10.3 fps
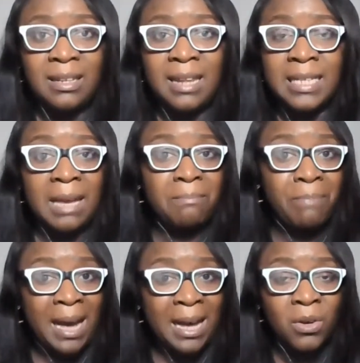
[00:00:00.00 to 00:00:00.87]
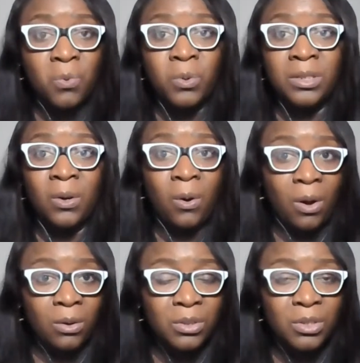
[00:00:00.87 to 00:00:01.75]
that a bank would
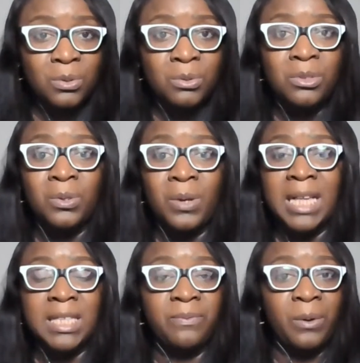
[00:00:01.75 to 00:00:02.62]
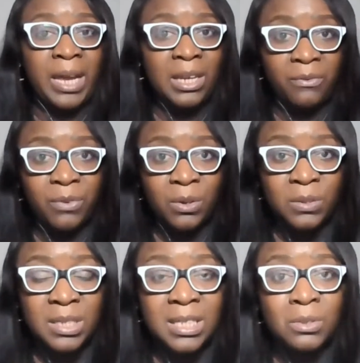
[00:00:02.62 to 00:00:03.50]
call you to ask for any of your
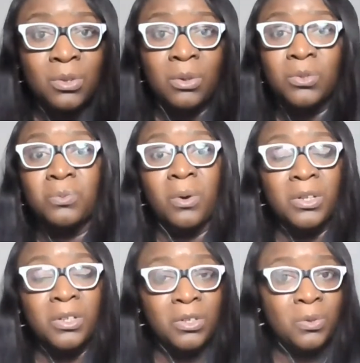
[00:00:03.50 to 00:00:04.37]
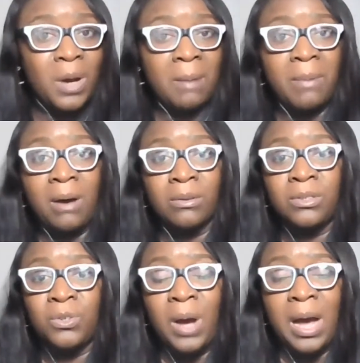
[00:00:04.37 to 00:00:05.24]
details or to warn you
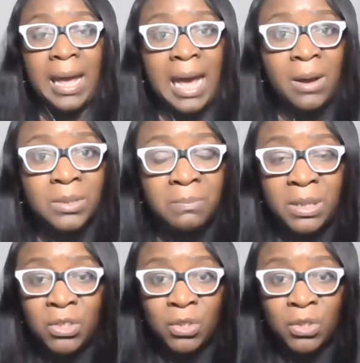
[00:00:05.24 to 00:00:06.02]
about your account being